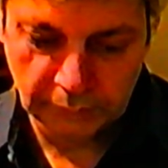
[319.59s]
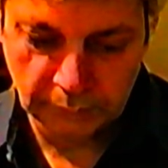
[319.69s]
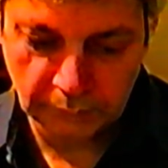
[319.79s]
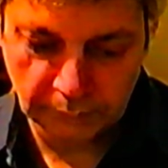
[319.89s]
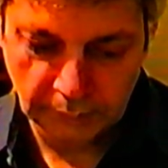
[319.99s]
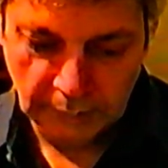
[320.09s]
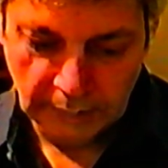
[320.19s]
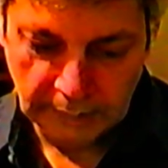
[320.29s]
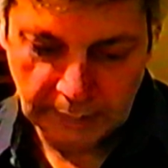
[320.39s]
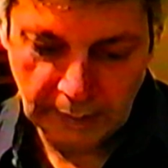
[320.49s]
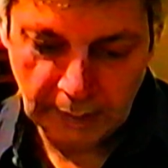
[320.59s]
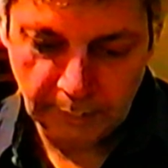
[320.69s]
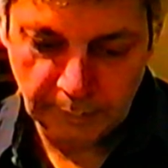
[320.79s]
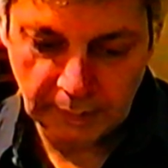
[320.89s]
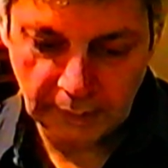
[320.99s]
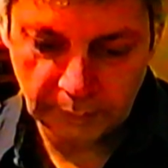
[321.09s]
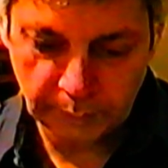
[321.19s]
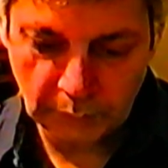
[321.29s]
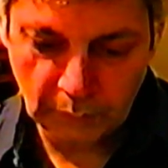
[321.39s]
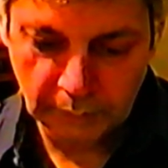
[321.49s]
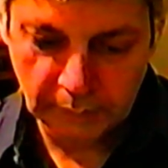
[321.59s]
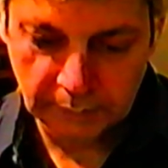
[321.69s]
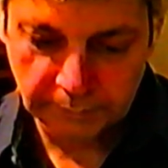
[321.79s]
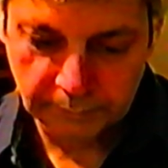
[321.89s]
to claim it broke